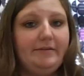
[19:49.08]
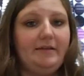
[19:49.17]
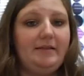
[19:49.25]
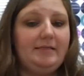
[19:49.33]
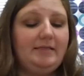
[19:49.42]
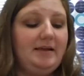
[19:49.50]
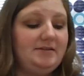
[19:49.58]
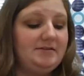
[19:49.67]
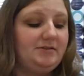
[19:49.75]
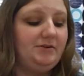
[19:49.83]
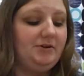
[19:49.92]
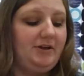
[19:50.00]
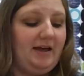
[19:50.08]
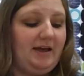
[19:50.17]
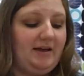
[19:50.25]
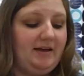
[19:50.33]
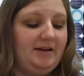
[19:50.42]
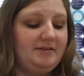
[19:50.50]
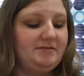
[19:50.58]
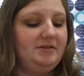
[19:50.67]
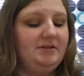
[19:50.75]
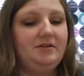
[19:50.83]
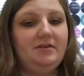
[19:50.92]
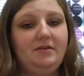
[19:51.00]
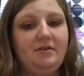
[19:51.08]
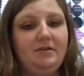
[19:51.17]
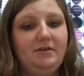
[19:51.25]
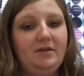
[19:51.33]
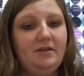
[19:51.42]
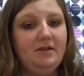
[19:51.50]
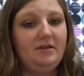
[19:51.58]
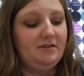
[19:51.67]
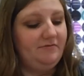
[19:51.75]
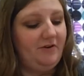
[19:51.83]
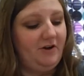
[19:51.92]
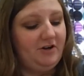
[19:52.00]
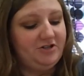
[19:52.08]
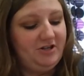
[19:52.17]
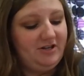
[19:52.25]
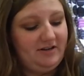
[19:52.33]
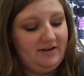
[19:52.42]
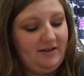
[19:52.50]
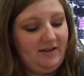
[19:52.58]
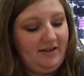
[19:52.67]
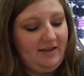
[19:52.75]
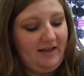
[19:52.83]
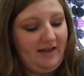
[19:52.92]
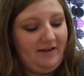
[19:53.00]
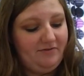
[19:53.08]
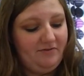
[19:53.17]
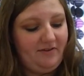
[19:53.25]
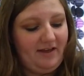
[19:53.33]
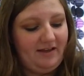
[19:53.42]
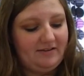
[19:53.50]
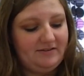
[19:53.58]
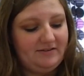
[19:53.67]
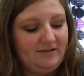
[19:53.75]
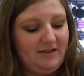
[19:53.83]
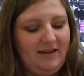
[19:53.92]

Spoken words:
Let's look at the function f of x,